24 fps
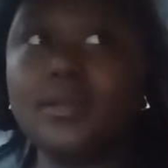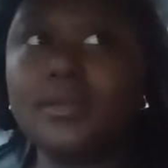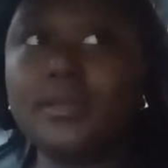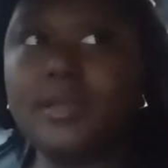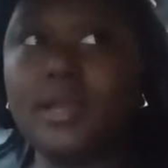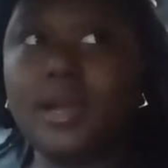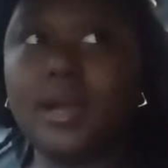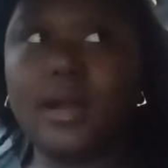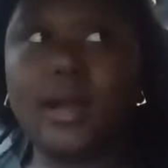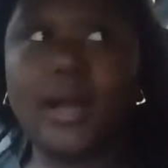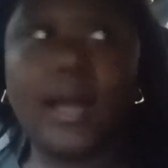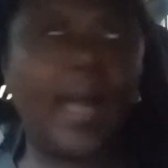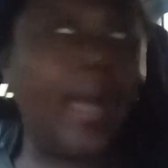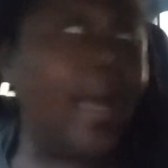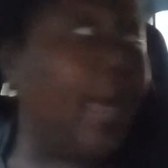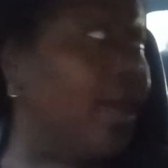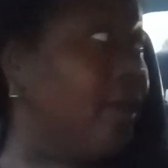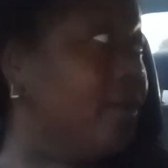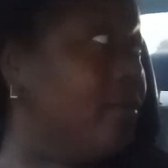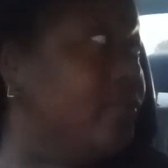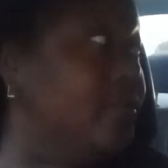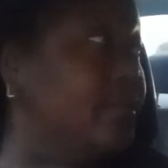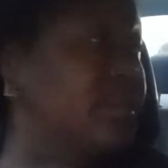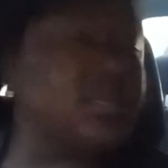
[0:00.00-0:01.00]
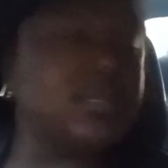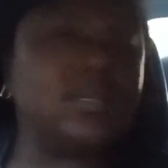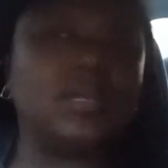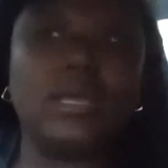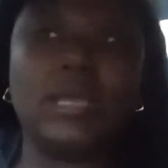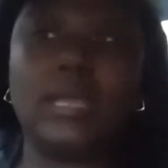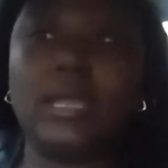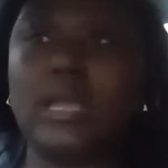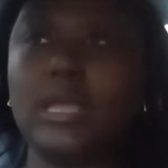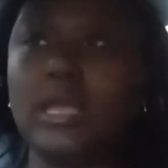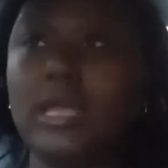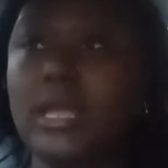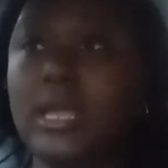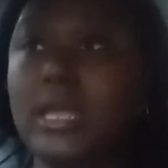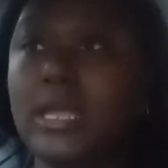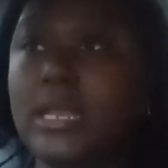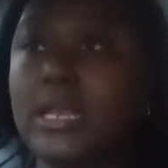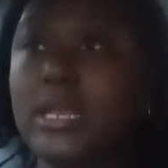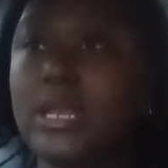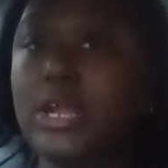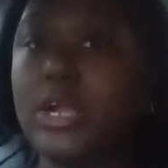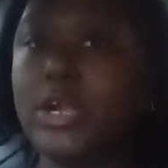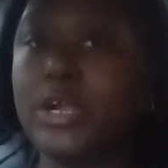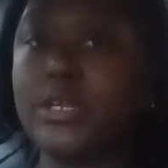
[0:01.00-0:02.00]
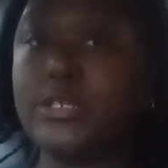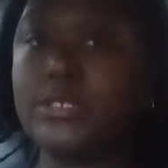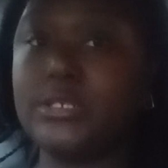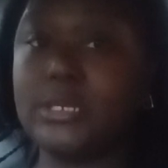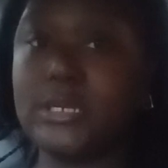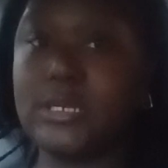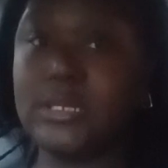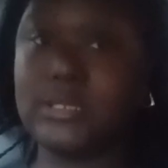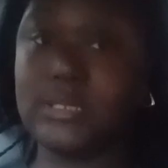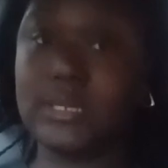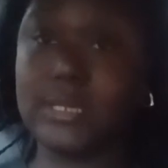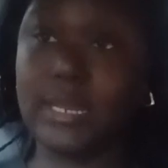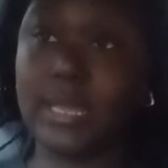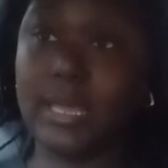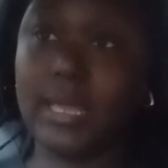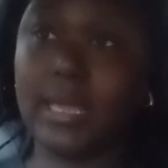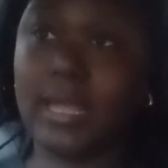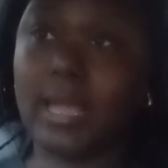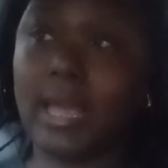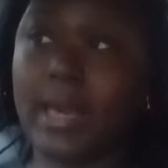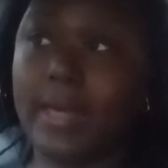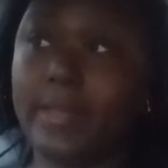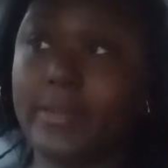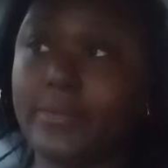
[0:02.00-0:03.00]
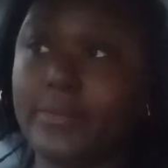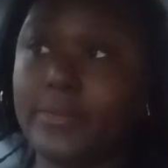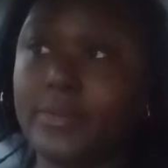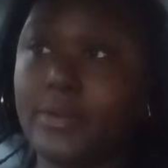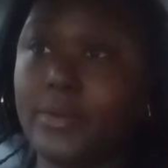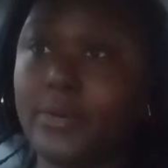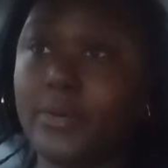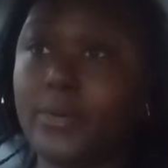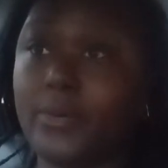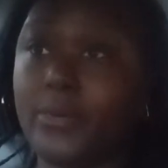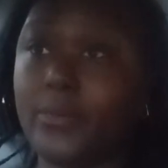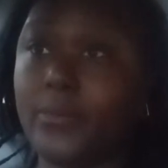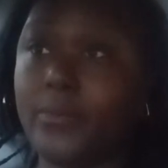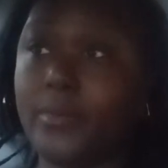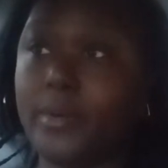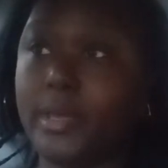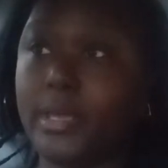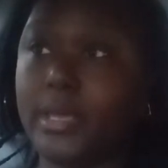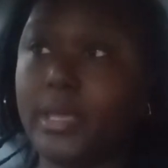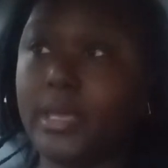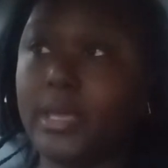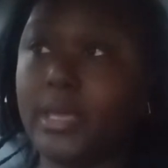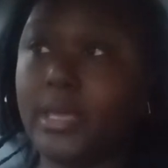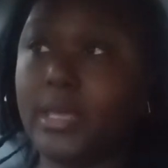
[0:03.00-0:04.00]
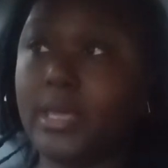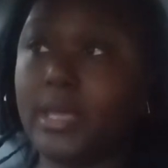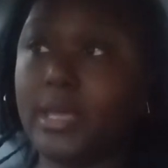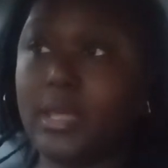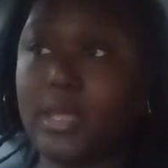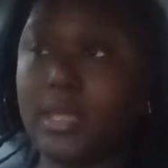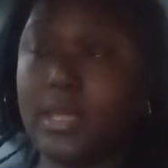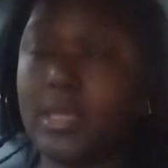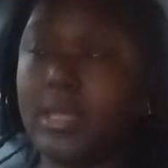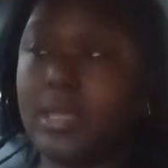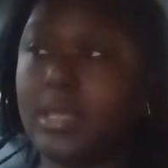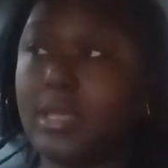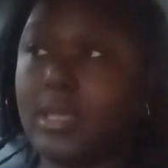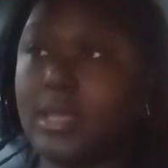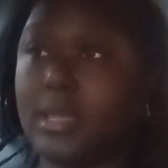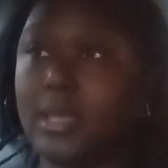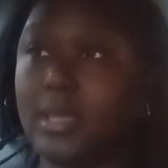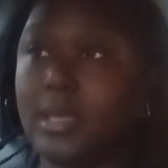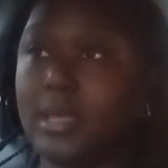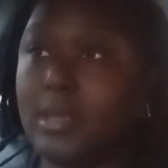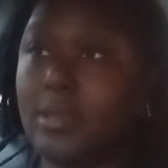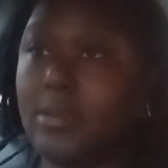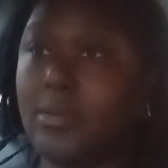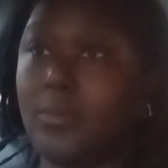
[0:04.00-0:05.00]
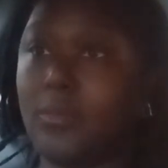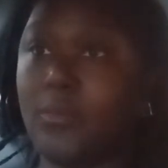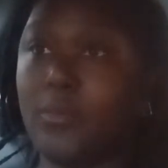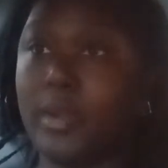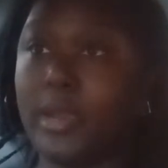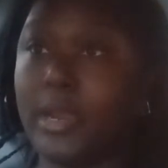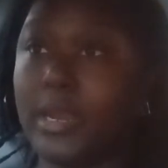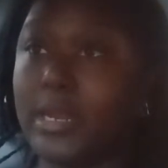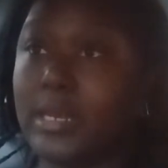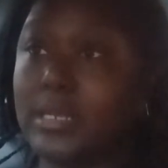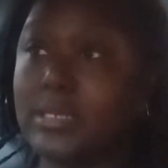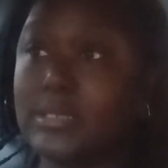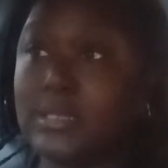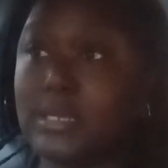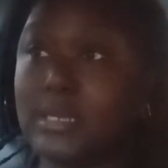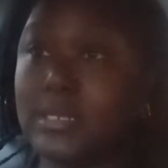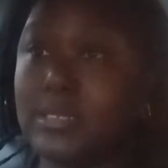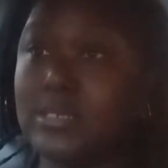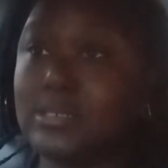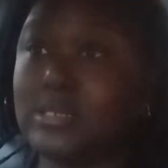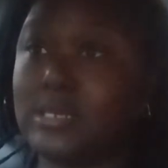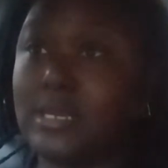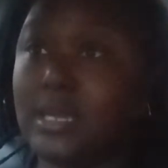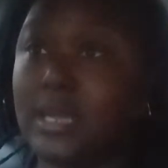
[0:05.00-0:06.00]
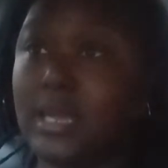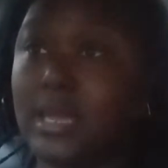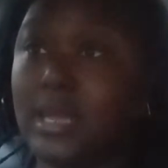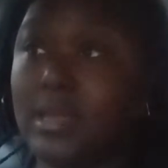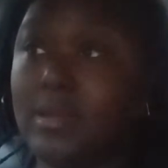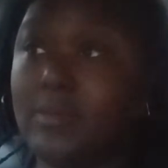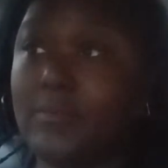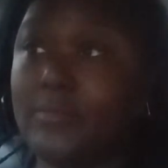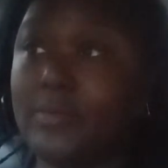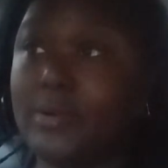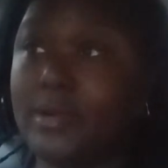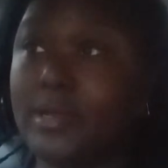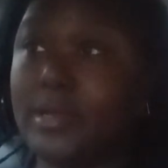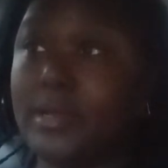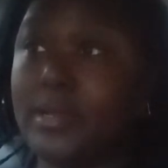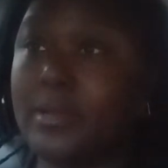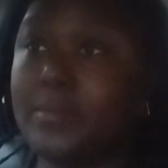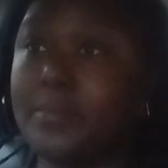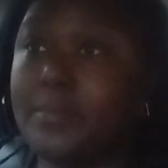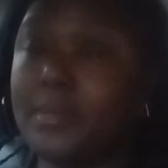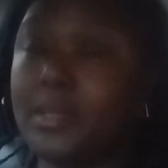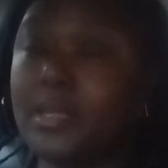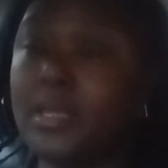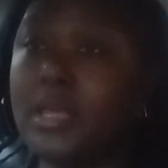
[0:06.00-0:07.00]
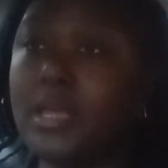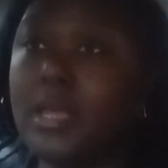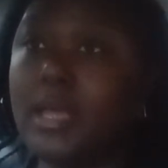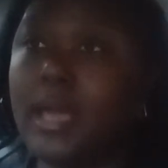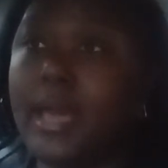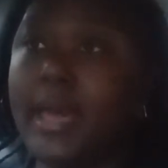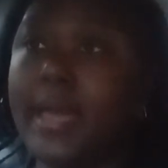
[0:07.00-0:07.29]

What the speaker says: Y'all, I have energy today. I don't know where this energy came from.